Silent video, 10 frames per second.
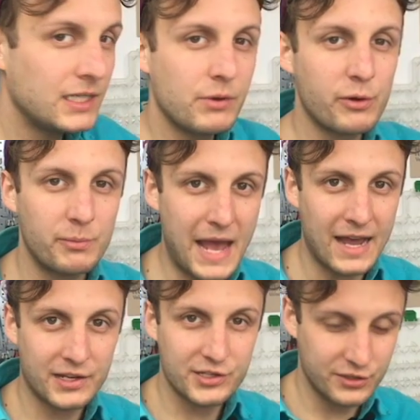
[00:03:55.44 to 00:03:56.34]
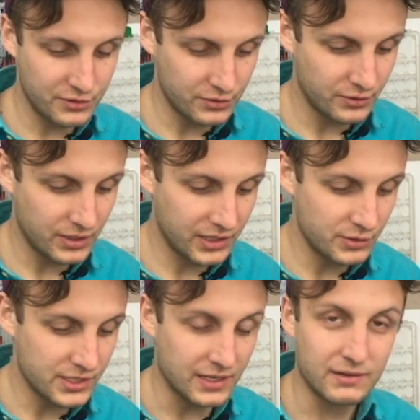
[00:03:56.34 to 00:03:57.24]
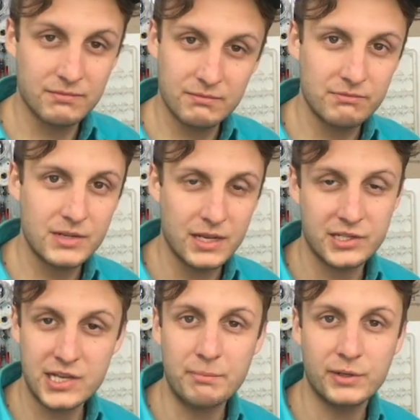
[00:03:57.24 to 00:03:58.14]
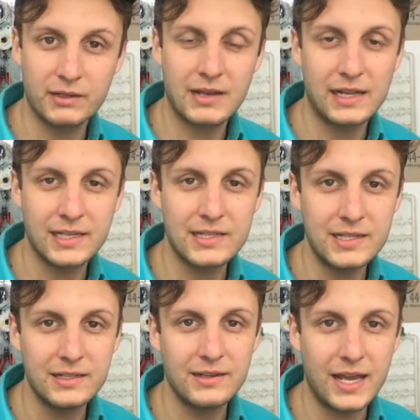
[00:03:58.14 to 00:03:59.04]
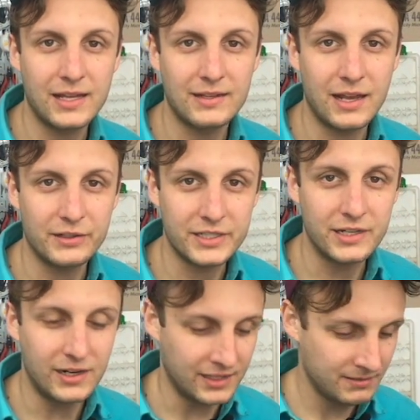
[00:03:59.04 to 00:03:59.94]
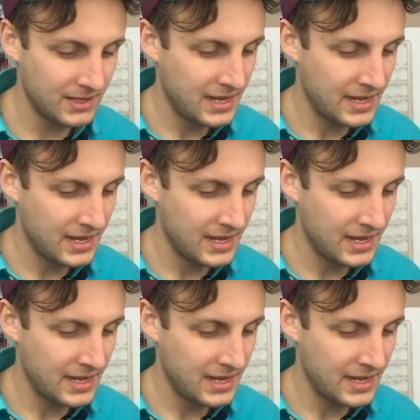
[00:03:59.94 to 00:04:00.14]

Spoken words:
we were back to using a separate LED and LDR,